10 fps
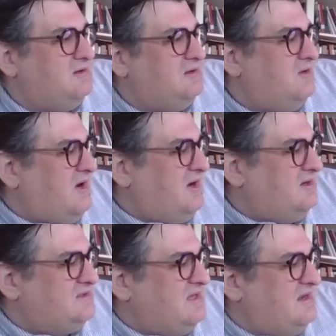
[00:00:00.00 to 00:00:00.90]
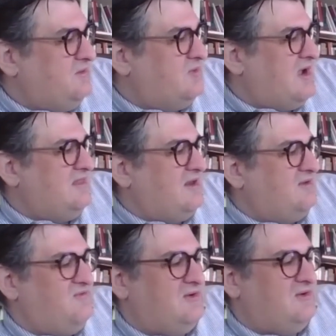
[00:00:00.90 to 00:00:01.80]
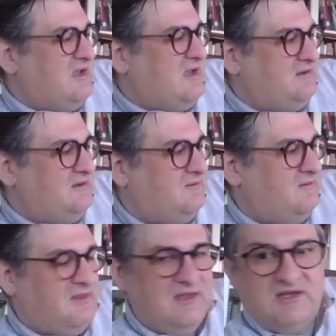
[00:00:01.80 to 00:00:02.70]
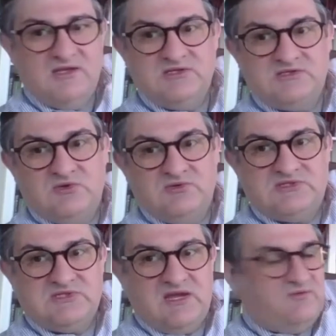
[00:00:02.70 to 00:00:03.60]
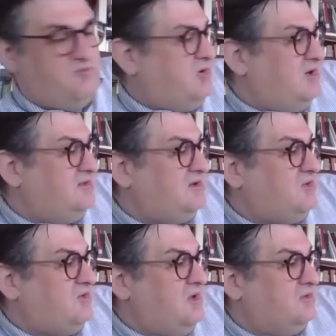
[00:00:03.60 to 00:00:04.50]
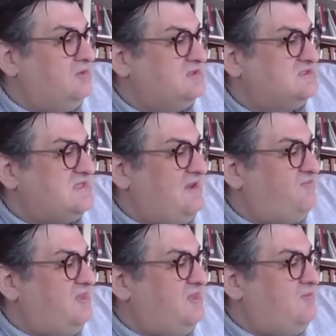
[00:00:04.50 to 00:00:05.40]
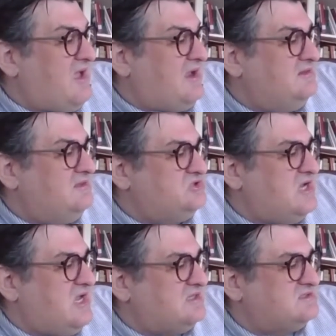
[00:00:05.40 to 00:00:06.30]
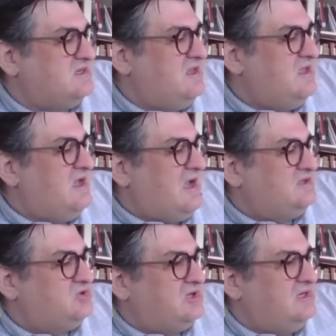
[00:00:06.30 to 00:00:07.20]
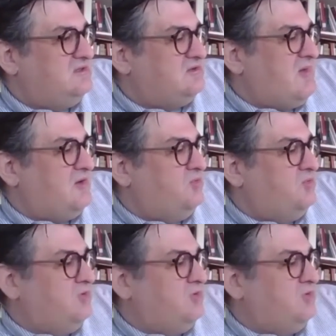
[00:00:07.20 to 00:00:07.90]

Why not take a ride that very night? So instead of putting the quilt safely back in the chest, I took it into my room.